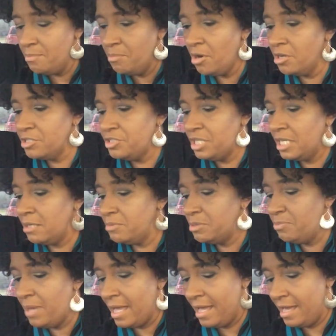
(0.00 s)
Marc Jacobs
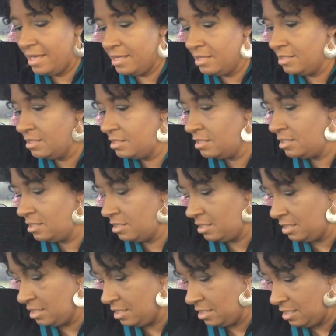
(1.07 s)
bag
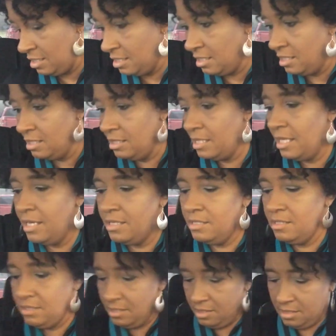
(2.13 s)
that
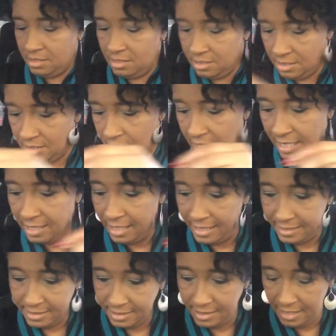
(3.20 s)
I
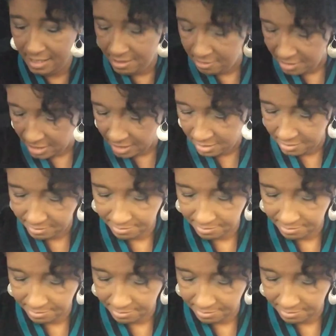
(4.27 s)
like to carry.